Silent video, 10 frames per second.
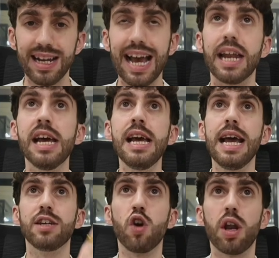And
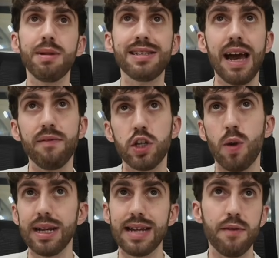again, it's not going to be 70,
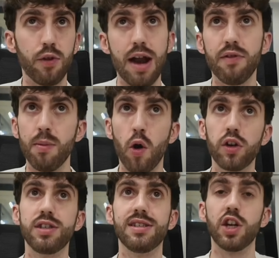20, 10 for every
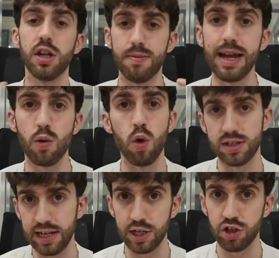model, because it's going to depend on
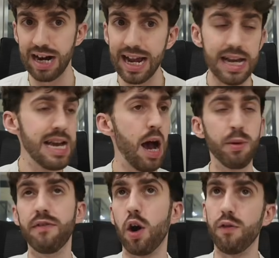what stage they're at,
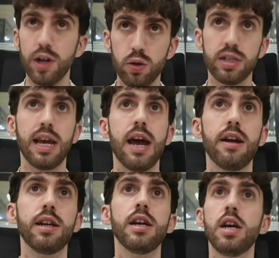how many viral videos they're
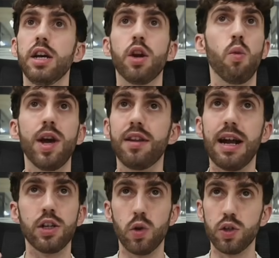getting, where
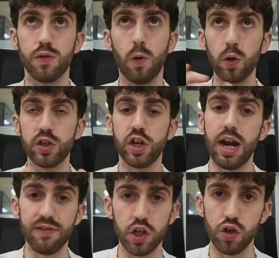they're at, and so on and so forth. So you're
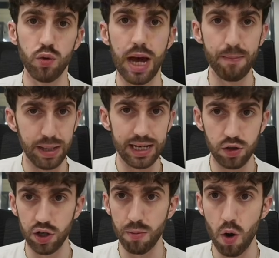going to have to do that
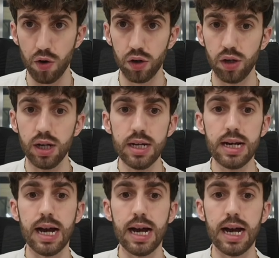based on your model.